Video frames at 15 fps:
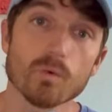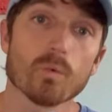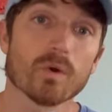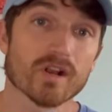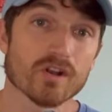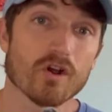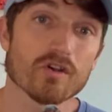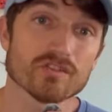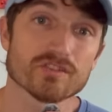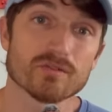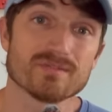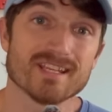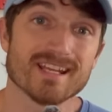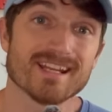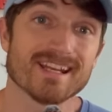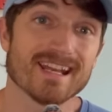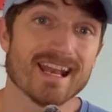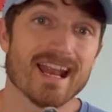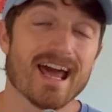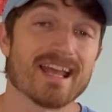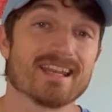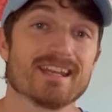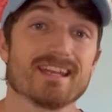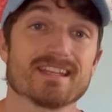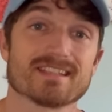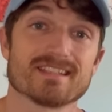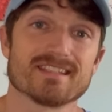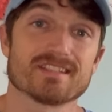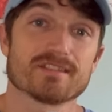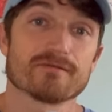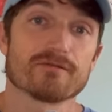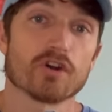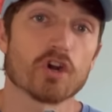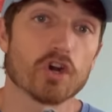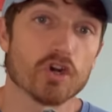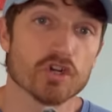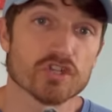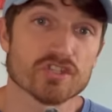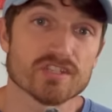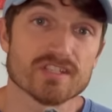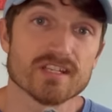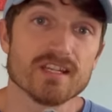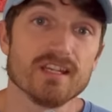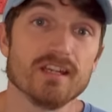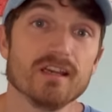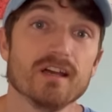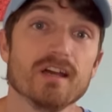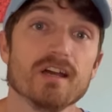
What it also did is it added a sense of urgency